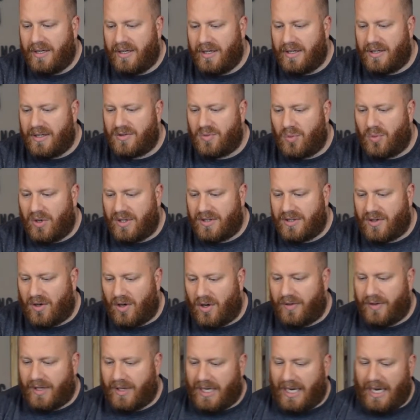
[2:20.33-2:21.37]
is what's
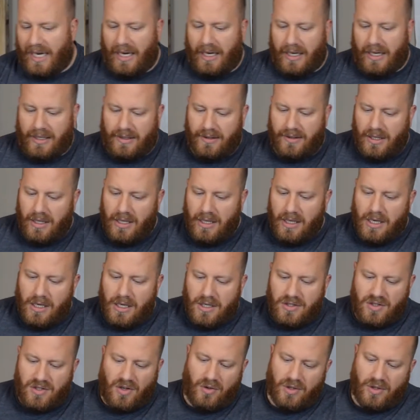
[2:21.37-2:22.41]
on the can.
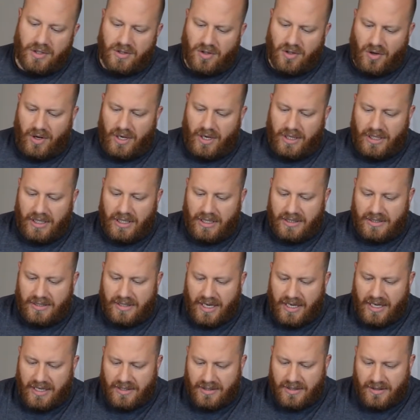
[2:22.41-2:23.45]
So let's go ahead and get a
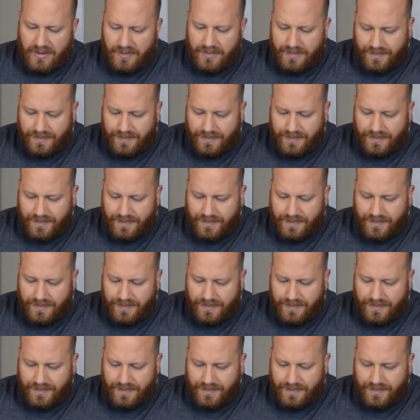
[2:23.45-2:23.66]
taste.